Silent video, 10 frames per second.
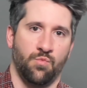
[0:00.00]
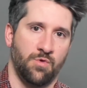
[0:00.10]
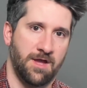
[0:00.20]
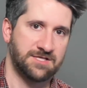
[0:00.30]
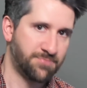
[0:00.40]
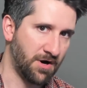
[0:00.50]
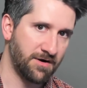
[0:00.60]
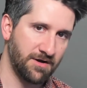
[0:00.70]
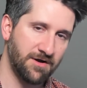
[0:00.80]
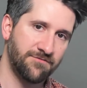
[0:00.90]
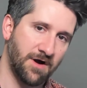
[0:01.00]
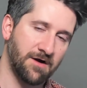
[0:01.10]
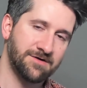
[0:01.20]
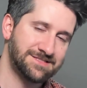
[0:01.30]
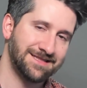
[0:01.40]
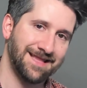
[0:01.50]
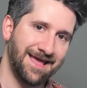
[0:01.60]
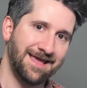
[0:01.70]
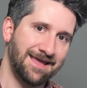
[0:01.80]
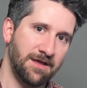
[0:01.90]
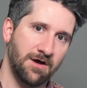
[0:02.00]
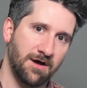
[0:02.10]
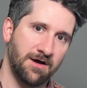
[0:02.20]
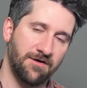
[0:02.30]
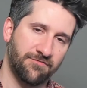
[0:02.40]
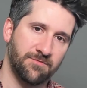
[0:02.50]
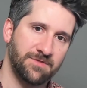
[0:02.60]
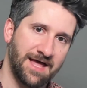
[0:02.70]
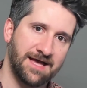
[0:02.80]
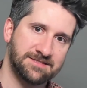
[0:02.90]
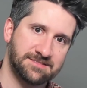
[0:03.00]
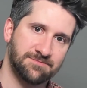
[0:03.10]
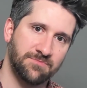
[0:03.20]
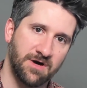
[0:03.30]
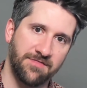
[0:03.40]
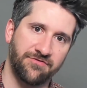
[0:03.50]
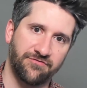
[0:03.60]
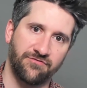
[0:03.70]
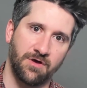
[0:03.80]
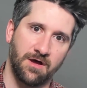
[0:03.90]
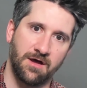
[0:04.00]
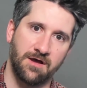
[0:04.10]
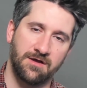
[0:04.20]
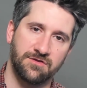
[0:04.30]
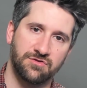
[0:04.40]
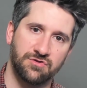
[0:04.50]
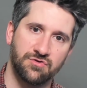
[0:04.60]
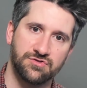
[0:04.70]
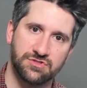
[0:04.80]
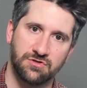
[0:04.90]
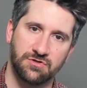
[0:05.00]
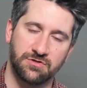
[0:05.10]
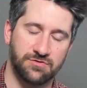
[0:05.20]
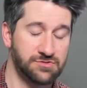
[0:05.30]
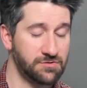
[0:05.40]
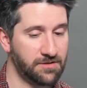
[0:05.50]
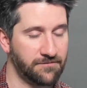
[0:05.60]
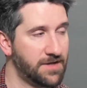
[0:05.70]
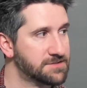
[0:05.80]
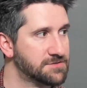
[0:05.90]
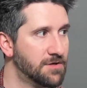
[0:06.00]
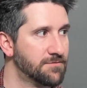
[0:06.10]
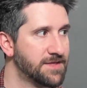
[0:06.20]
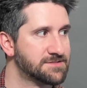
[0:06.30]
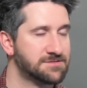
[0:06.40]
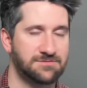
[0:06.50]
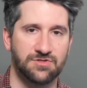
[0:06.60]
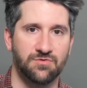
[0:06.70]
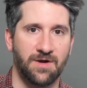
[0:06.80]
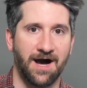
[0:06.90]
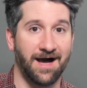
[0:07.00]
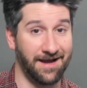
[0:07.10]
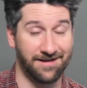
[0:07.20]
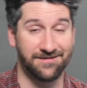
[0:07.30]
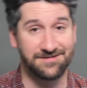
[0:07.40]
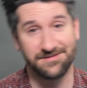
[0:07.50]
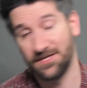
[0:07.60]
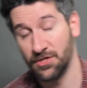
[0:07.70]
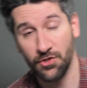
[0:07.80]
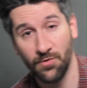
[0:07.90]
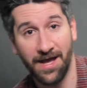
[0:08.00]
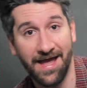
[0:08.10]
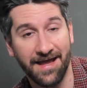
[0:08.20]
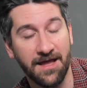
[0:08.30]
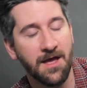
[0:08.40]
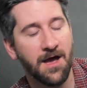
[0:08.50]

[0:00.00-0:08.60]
As part of our delay from last month's user user interface, no, that's UI. This is a UA.